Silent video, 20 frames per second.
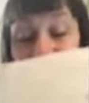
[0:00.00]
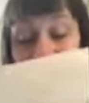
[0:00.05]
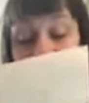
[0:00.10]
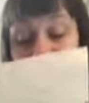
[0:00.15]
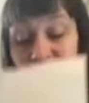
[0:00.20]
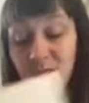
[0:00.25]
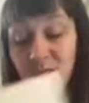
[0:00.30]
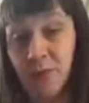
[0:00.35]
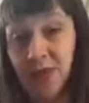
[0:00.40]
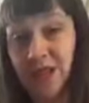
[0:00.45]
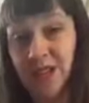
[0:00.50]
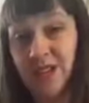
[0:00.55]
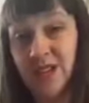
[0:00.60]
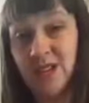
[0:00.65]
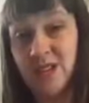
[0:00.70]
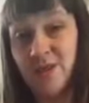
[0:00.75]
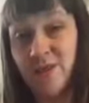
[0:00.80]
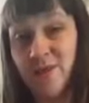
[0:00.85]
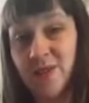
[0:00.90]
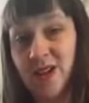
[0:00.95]
So we need it
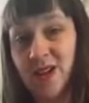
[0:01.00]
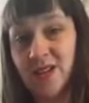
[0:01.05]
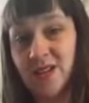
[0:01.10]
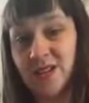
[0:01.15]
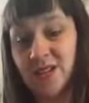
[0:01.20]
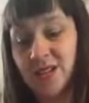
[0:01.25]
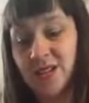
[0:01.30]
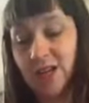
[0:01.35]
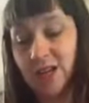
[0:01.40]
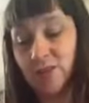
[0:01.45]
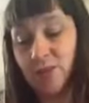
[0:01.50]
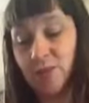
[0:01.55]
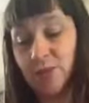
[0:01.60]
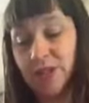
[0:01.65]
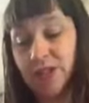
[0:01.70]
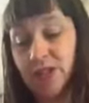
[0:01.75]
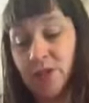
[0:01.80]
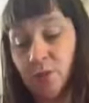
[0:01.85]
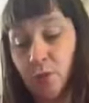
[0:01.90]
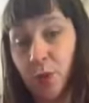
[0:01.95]
to fit into that,
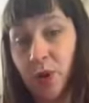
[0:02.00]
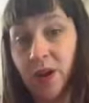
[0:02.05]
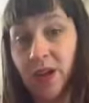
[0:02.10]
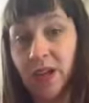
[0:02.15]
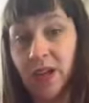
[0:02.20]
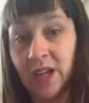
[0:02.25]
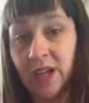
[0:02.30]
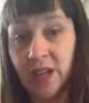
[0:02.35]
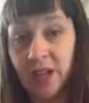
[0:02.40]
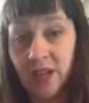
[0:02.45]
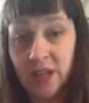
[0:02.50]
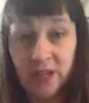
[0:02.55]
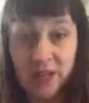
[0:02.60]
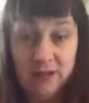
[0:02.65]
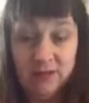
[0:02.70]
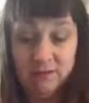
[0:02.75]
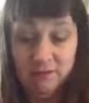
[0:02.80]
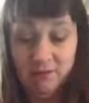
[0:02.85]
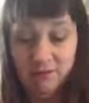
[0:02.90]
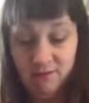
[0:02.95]
which is why
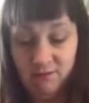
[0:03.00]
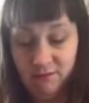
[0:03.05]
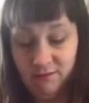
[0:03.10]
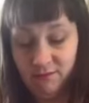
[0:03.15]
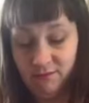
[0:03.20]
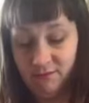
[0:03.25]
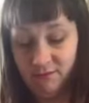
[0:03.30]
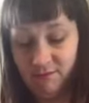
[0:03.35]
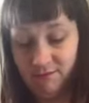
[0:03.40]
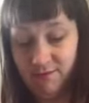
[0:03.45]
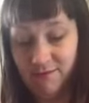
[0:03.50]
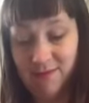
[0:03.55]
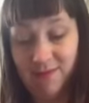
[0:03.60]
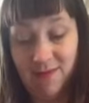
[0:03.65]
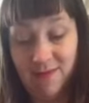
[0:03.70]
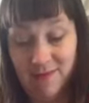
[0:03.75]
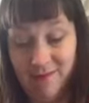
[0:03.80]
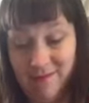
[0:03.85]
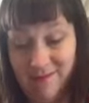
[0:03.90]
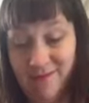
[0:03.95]

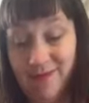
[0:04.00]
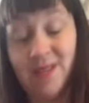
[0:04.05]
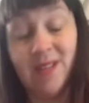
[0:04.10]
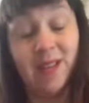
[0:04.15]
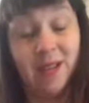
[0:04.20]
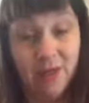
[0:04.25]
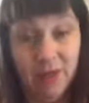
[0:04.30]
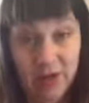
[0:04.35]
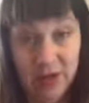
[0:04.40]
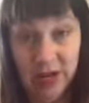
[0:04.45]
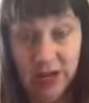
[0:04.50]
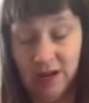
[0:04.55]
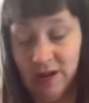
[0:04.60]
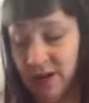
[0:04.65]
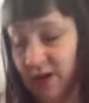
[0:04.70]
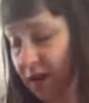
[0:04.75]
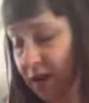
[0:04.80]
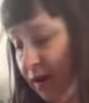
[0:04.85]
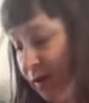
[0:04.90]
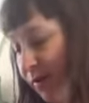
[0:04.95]
I cut it into
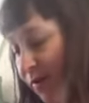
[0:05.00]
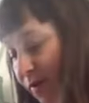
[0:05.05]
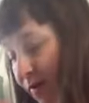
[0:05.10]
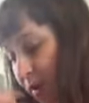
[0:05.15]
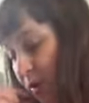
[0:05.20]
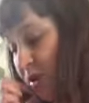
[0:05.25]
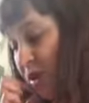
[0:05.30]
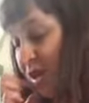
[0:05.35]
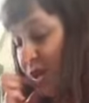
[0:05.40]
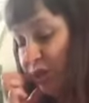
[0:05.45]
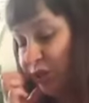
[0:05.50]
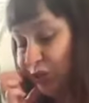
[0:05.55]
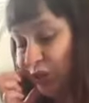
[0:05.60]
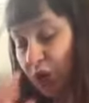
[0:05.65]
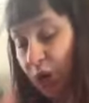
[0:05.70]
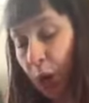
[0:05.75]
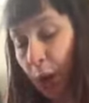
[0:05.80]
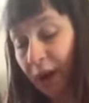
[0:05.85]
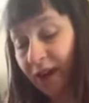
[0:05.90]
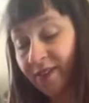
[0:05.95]
half. Fold it into
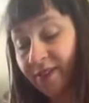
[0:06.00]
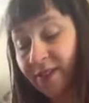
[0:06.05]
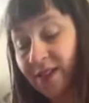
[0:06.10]
half.